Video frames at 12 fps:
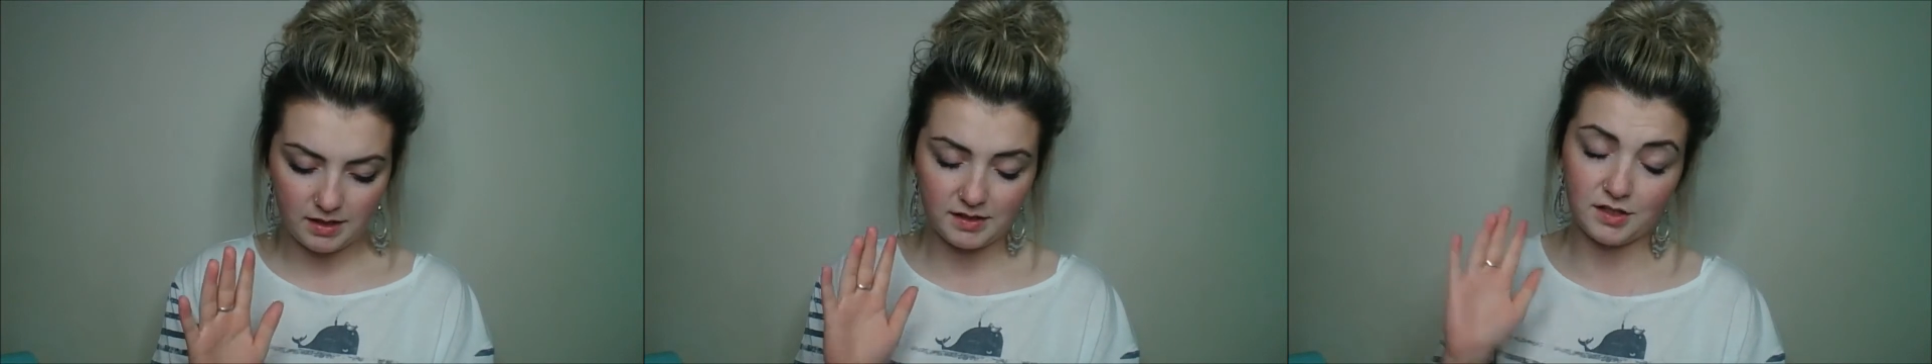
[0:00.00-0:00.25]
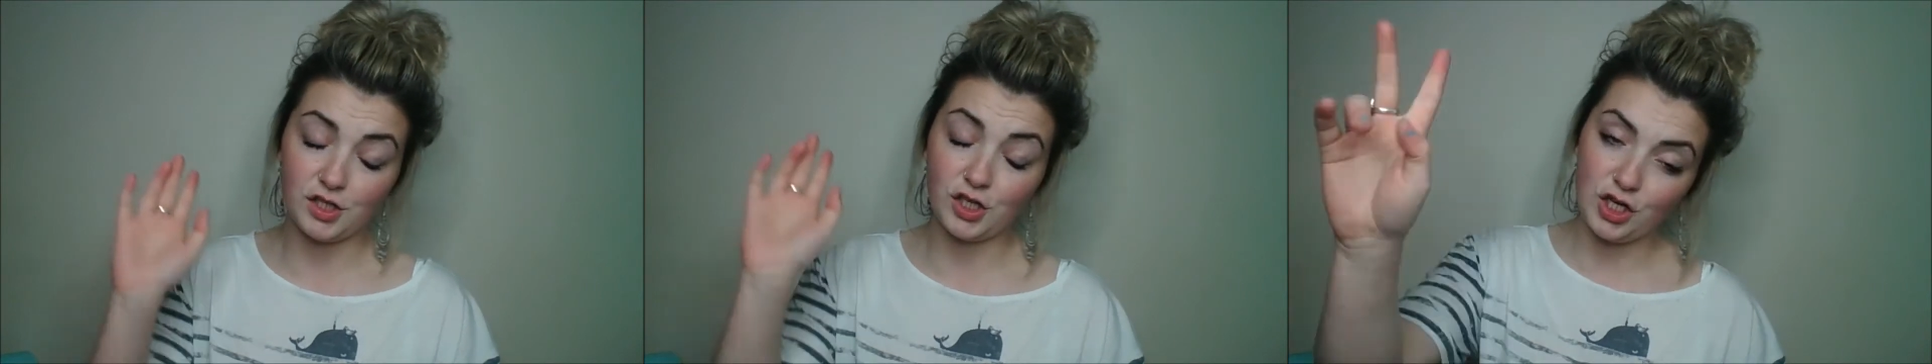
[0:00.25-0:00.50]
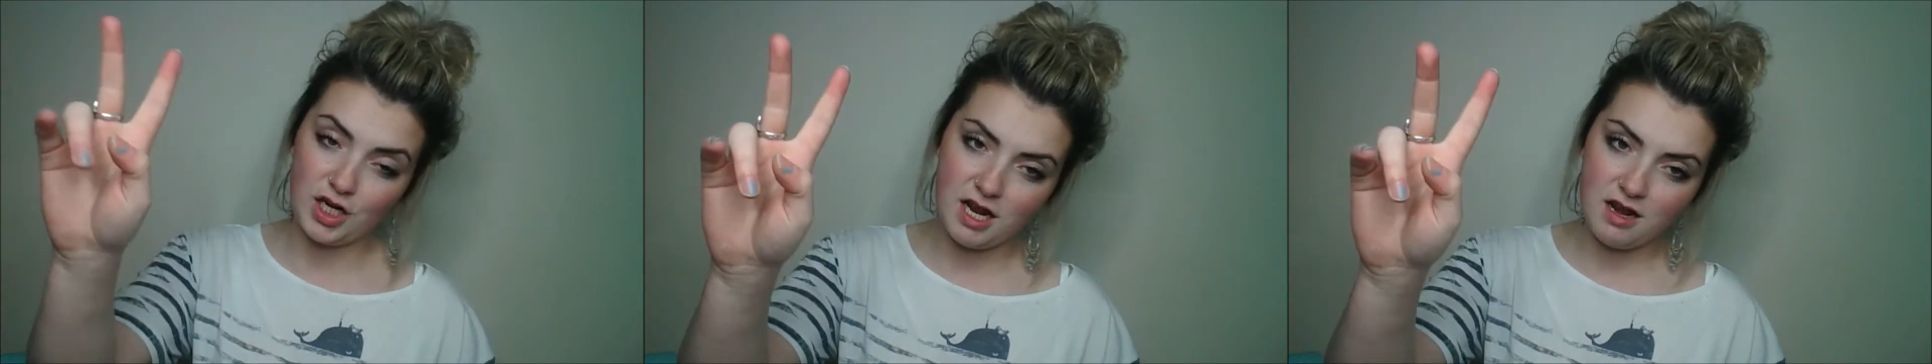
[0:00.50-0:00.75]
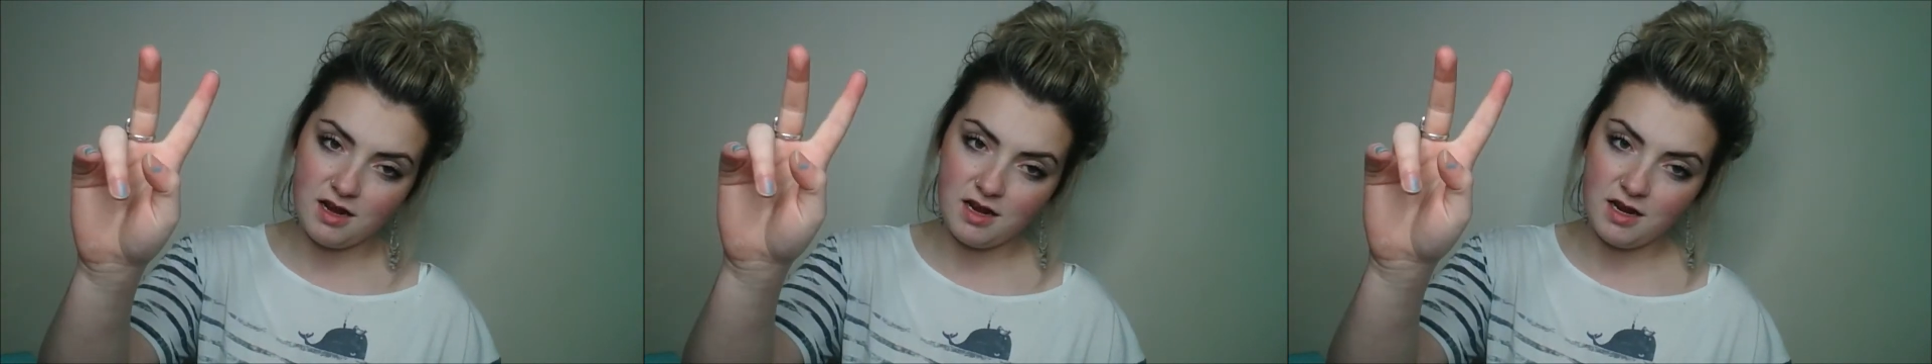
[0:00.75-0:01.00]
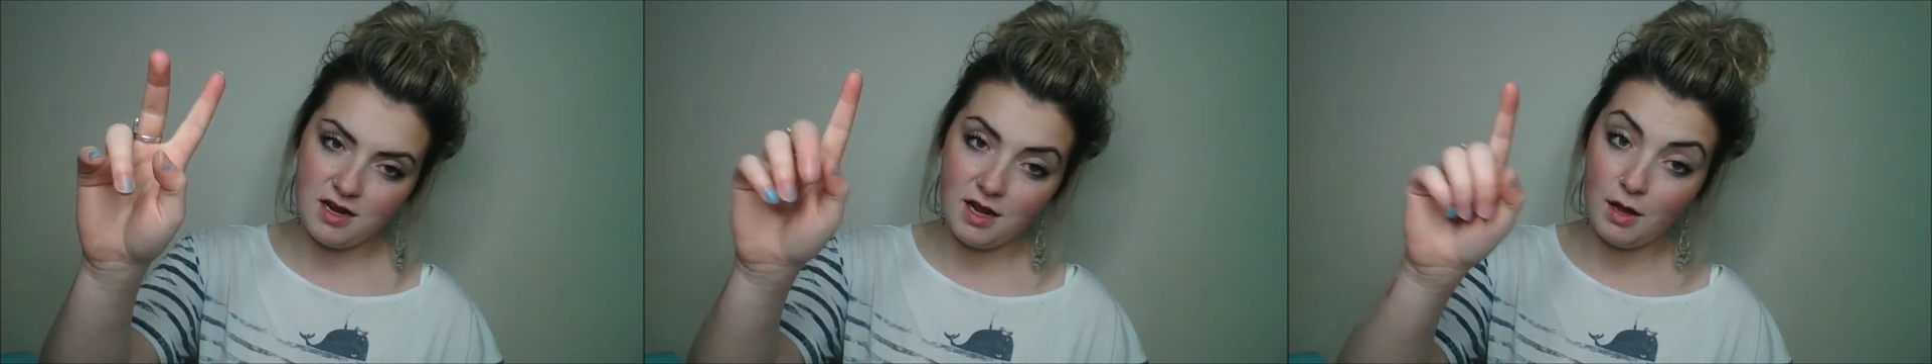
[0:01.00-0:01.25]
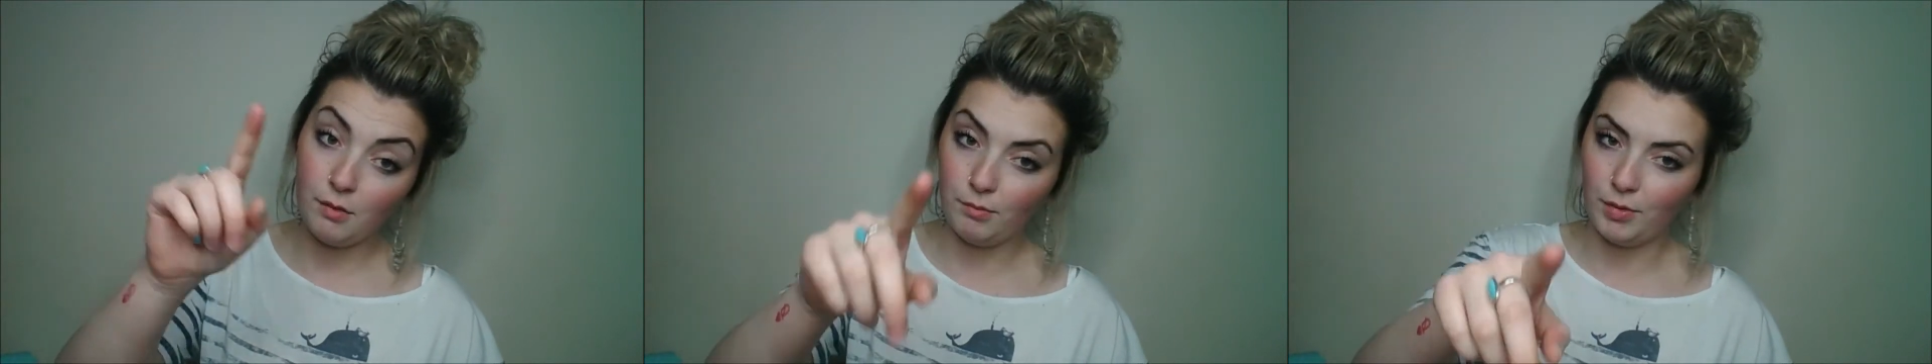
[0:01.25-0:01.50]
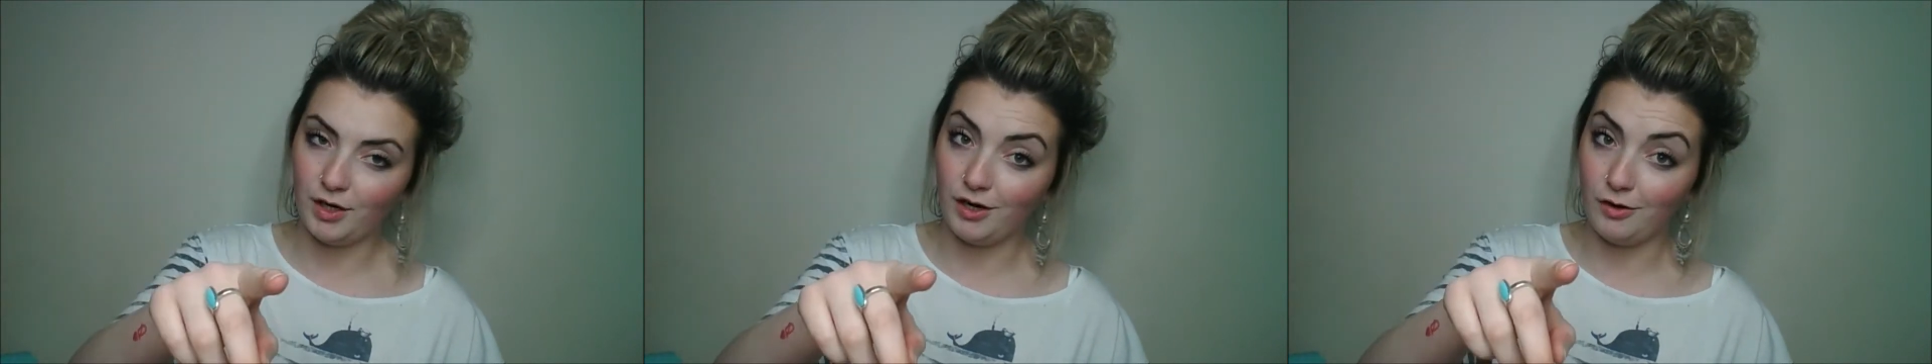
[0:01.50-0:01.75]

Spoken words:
This is a goodie, but an